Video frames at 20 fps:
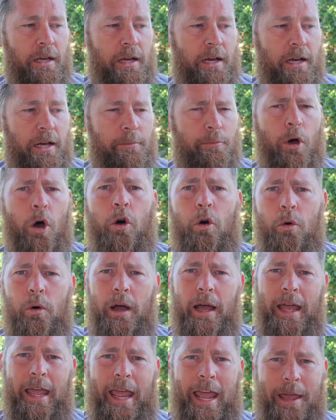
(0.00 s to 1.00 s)
Um,
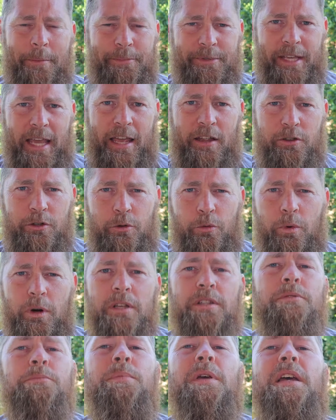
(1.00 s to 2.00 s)
oh, apes can't do
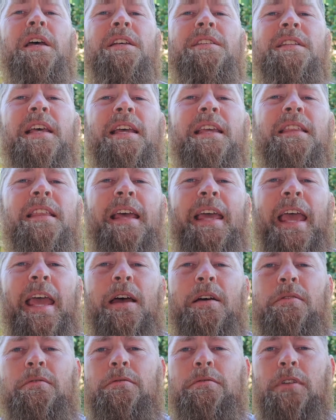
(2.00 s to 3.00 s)
words because they, they
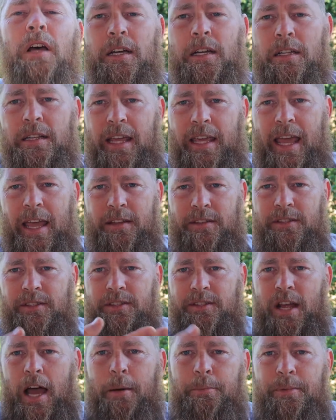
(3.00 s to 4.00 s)
can't they can't
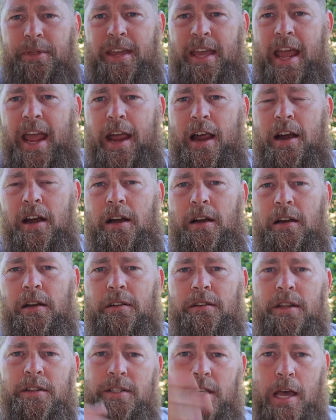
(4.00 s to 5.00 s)
stop the air
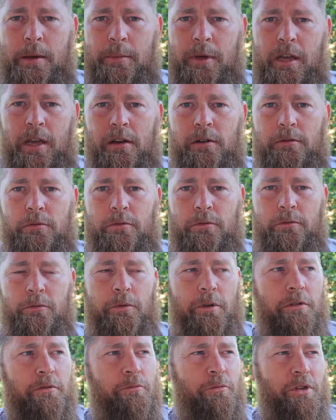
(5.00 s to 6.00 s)
that's coming out.
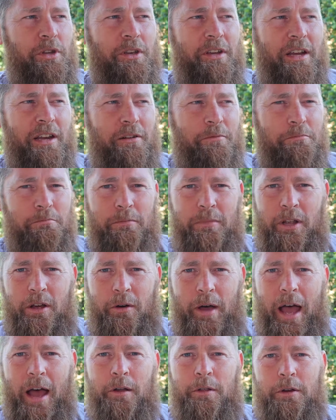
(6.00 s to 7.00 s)
When, when you hear you
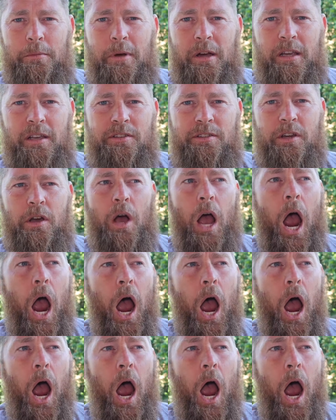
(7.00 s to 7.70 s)
know howler monkeys, they go